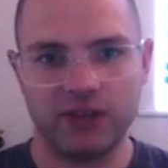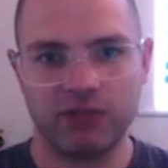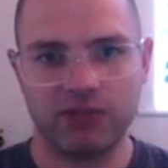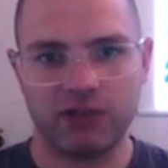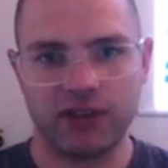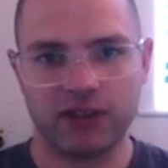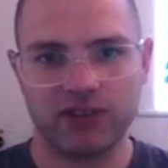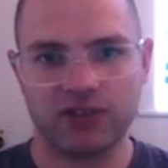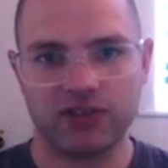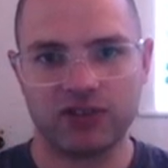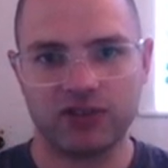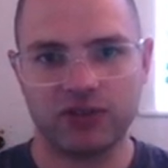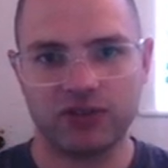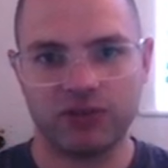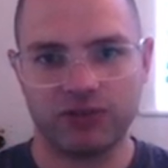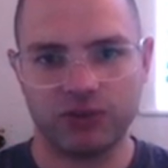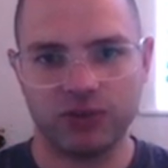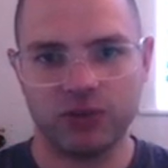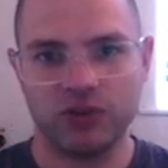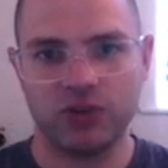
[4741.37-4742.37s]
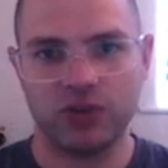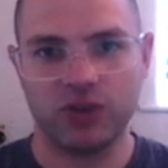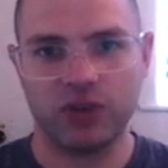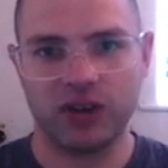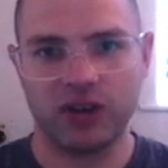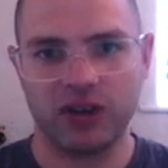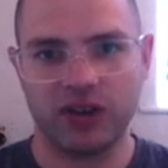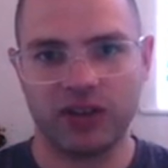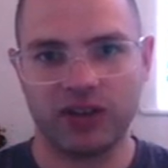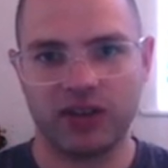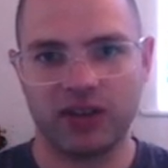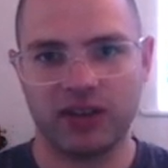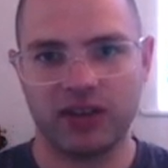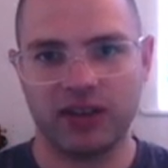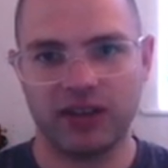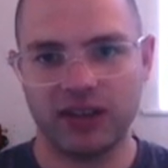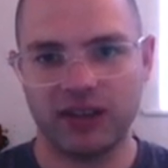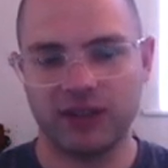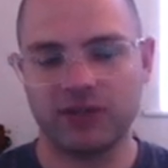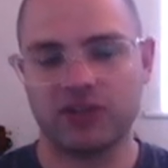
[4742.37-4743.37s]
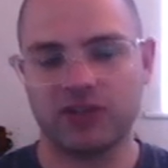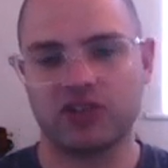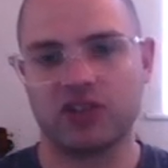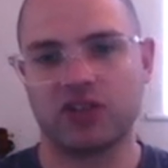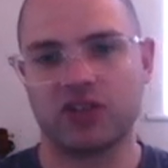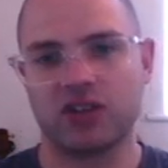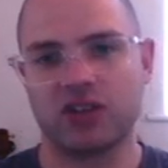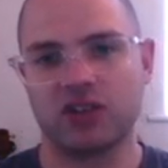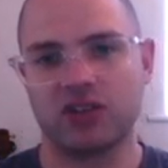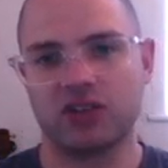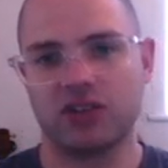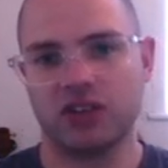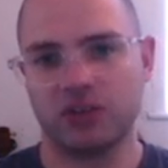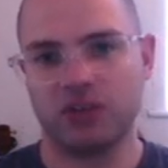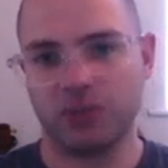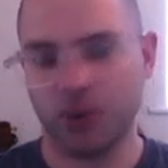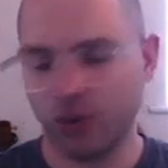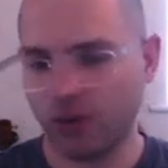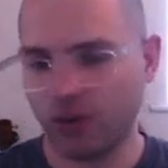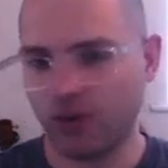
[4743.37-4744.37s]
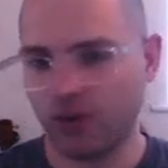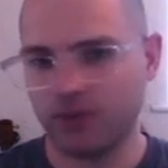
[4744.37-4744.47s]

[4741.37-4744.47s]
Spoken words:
presents of food to one another and gifts to the poor.